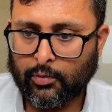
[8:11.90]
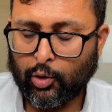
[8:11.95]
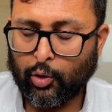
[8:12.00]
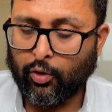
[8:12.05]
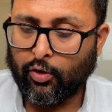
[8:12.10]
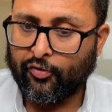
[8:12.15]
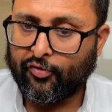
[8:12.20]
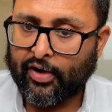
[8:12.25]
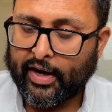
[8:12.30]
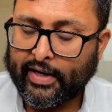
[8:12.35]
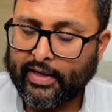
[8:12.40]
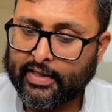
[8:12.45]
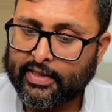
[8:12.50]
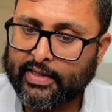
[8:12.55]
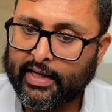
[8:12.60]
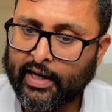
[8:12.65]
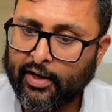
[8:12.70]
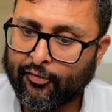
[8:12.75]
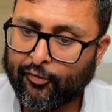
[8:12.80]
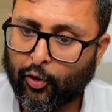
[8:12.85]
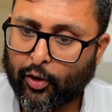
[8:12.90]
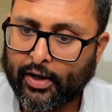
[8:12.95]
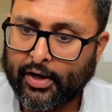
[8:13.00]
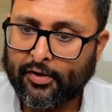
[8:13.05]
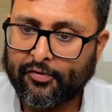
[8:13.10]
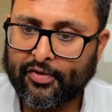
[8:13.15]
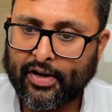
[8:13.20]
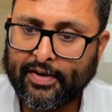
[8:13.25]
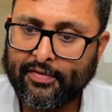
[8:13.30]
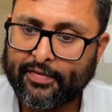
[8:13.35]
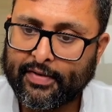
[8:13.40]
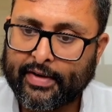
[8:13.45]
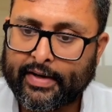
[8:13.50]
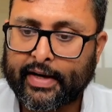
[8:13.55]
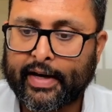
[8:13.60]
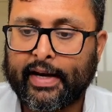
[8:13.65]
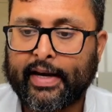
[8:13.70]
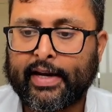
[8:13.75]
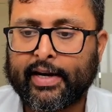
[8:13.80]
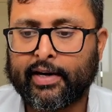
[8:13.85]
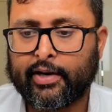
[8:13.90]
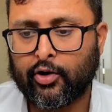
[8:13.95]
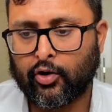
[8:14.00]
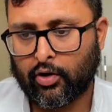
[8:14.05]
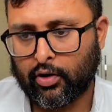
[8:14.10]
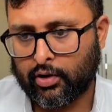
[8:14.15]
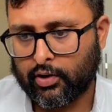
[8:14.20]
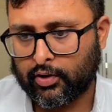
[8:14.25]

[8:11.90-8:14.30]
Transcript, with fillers: you will find this at $45 trillion,